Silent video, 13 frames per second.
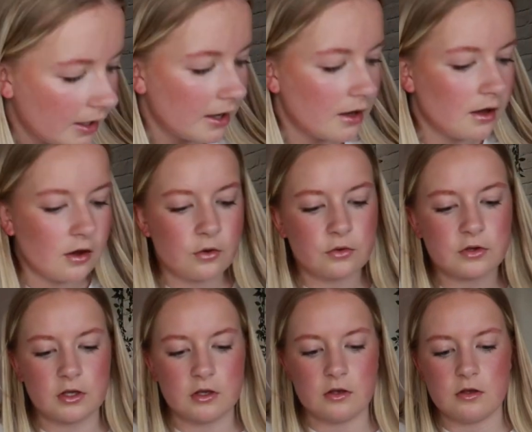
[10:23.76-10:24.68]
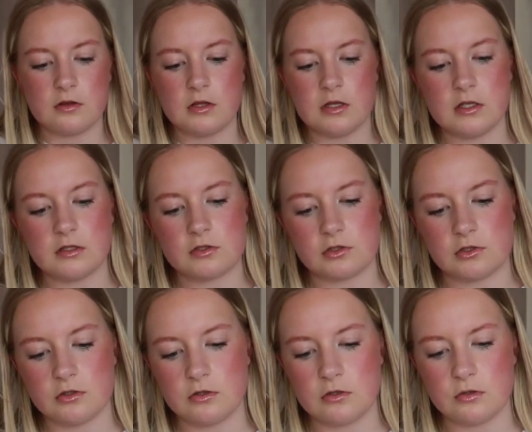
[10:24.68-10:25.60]
How cute these
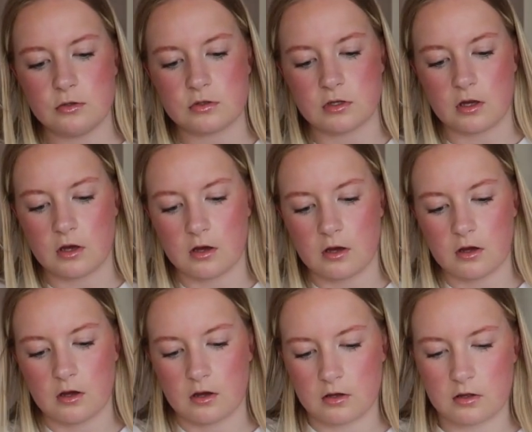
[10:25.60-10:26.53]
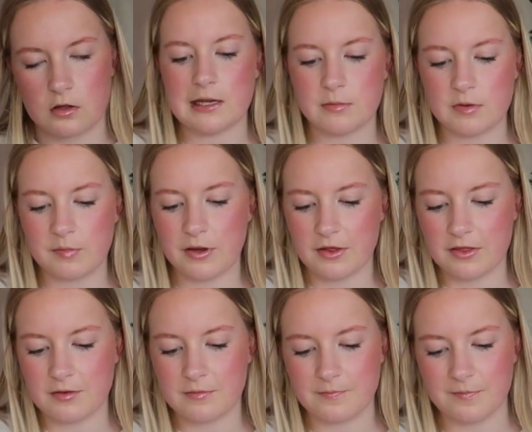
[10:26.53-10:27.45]
shoes are. Let me put
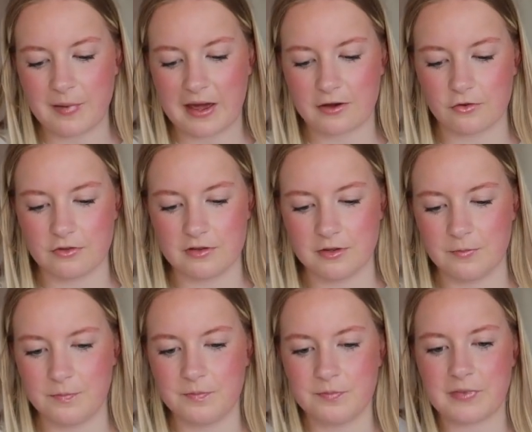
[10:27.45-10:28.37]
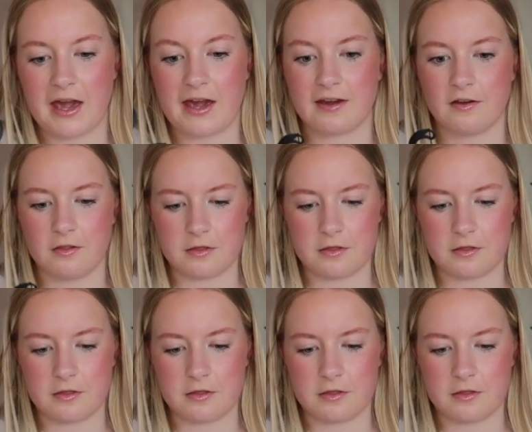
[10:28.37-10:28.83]
them back on the hanger